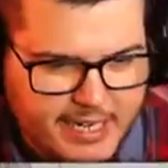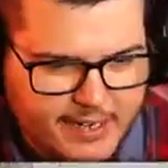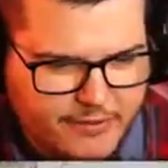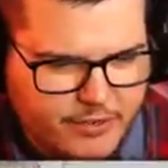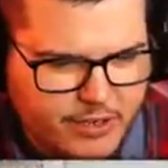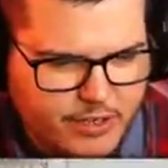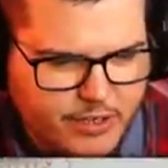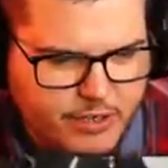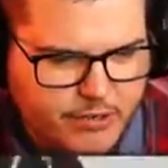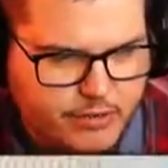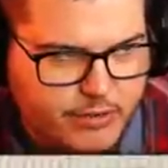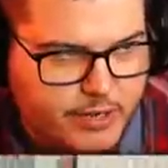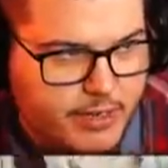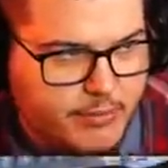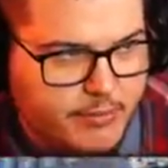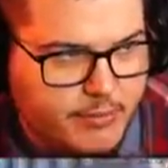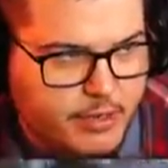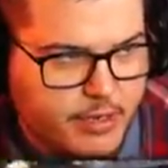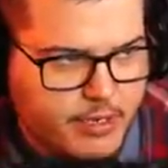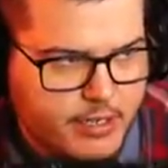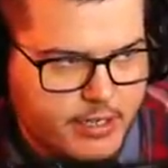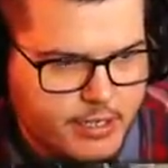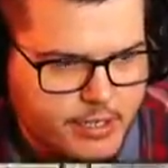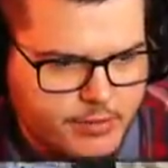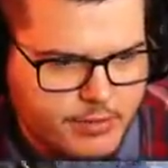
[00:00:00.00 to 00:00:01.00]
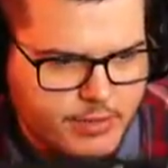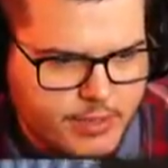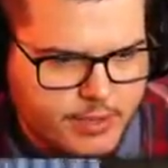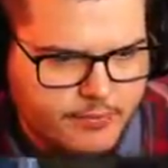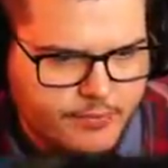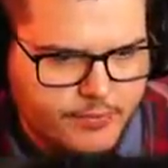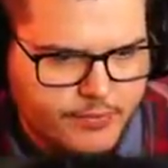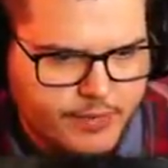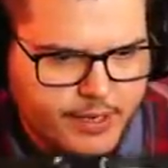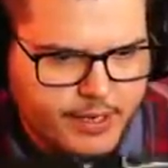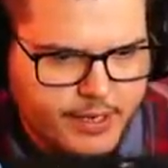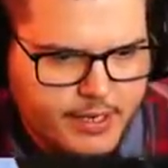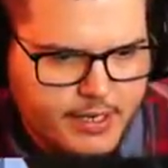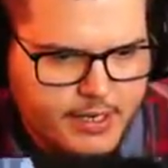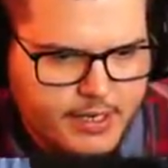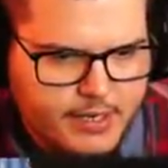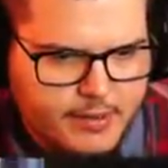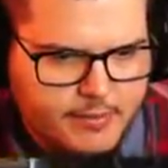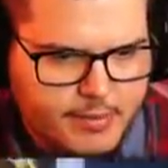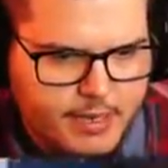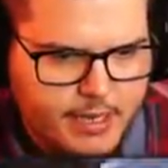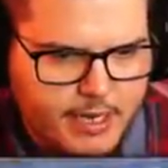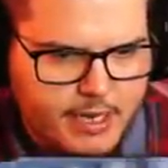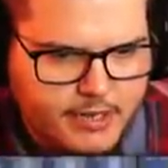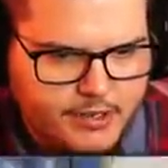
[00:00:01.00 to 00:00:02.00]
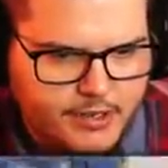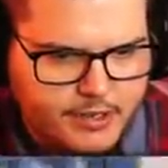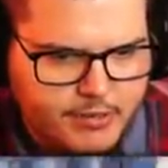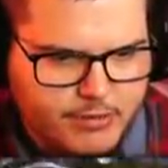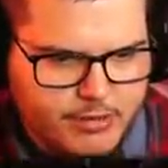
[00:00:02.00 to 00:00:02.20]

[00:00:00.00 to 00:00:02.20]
even a little hit marker. That's weird. But dude,